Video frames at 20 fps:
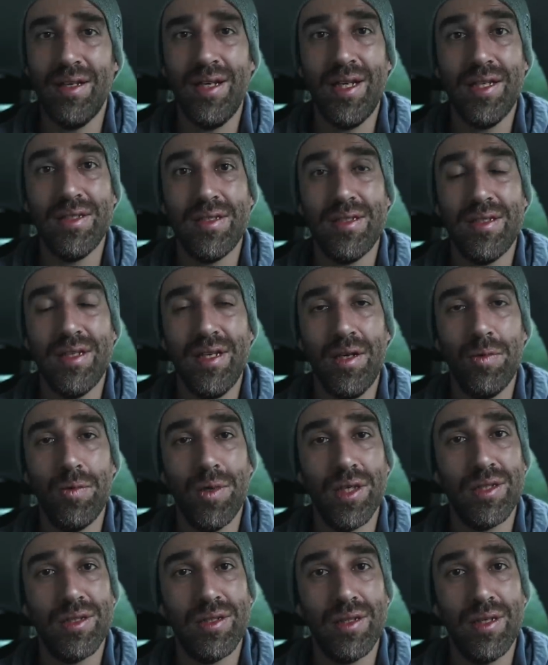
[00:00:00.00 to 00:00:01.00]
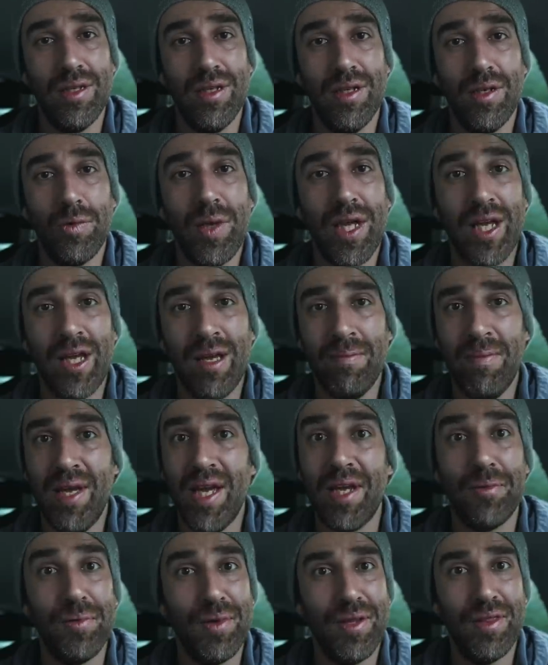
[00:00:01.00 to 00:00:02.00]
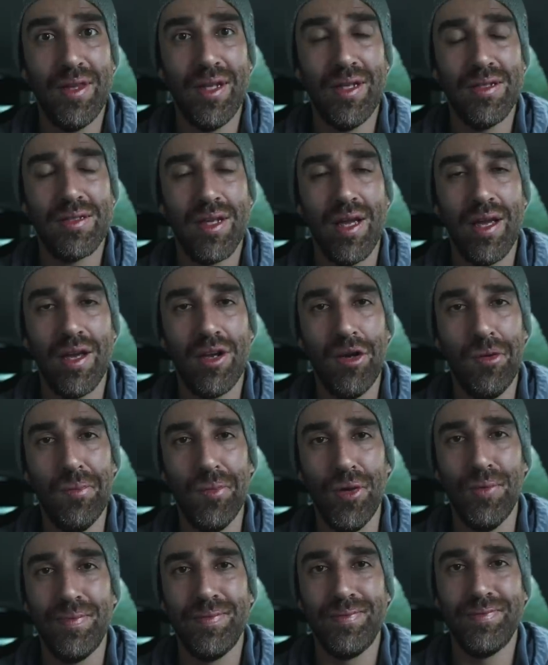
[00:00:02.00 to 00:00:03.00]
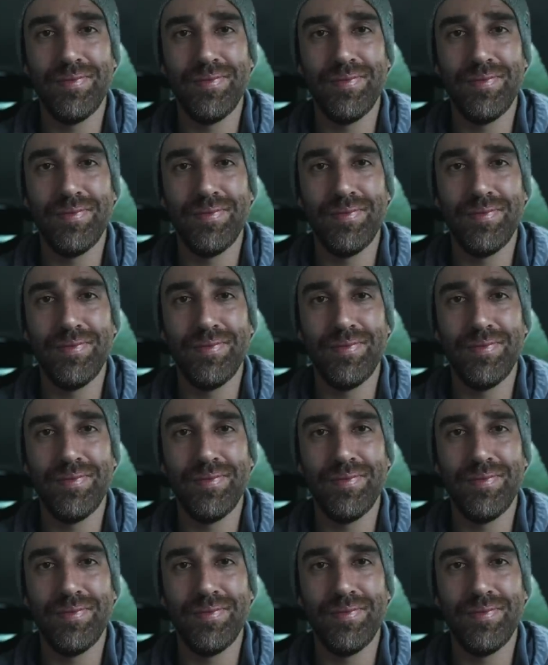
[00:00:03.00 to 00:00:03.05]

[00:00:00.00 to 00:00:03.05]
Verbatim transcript: Let's see what we can make with this combo.